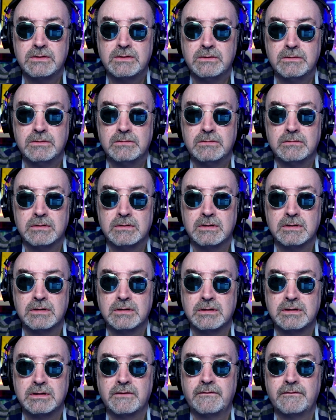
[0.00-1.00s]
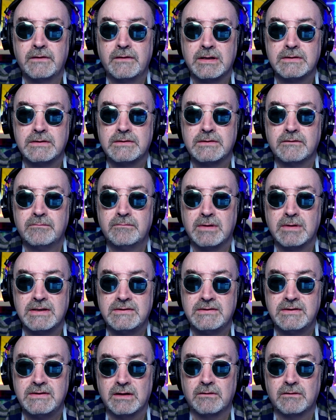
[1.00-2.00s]
to uh, defense of
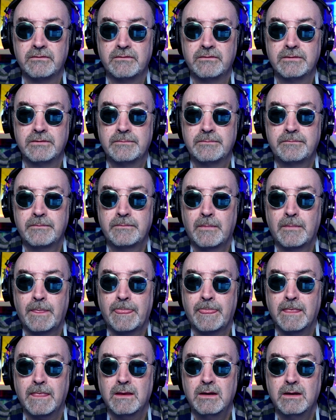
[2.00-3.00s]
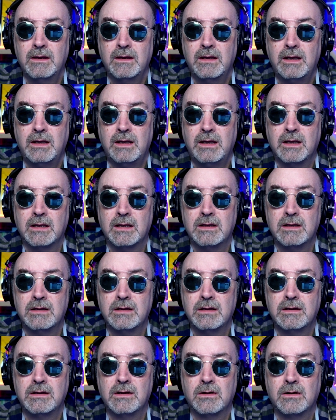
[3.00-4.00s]
myself
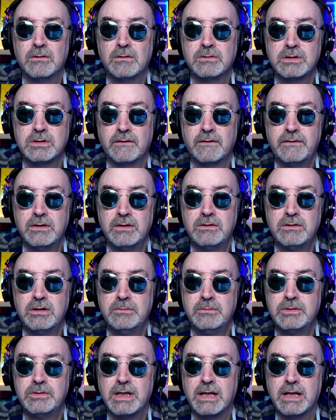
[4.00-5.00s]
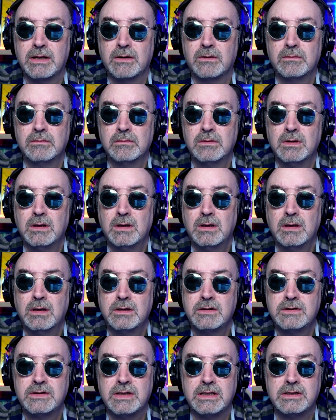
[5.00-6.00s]
and the host of YouTube channel
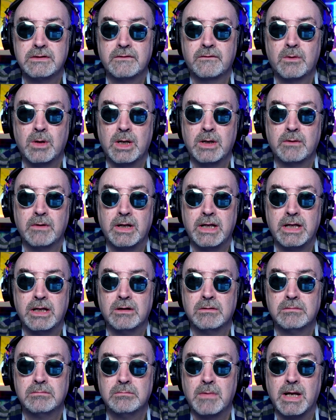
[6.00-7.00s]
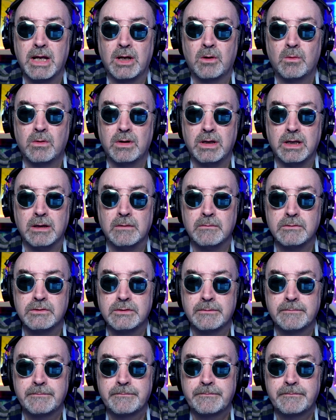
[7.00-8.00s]
Sage of Quay Radio, Mike
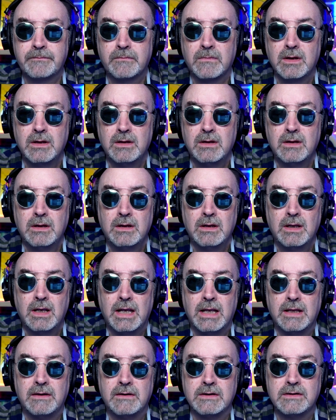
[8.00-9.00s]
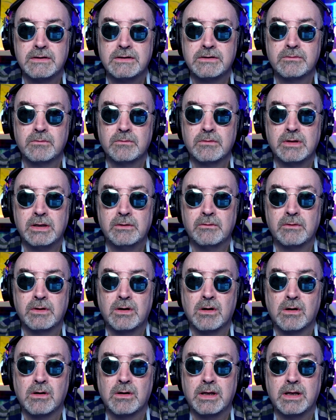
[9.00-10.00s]
Williams. And this is in
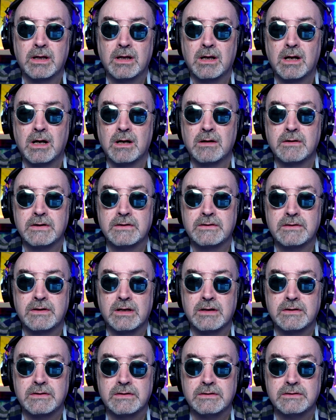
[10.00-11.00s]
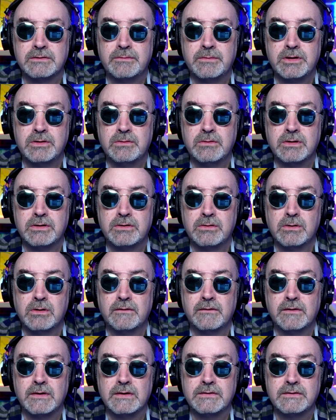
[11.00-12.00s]
regarding our discussions between the two
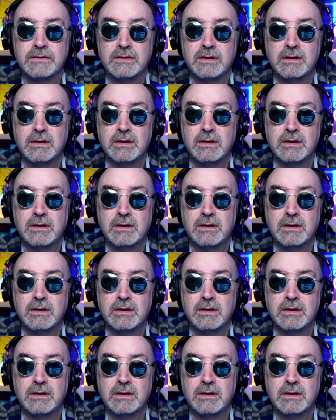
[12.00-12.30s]
of us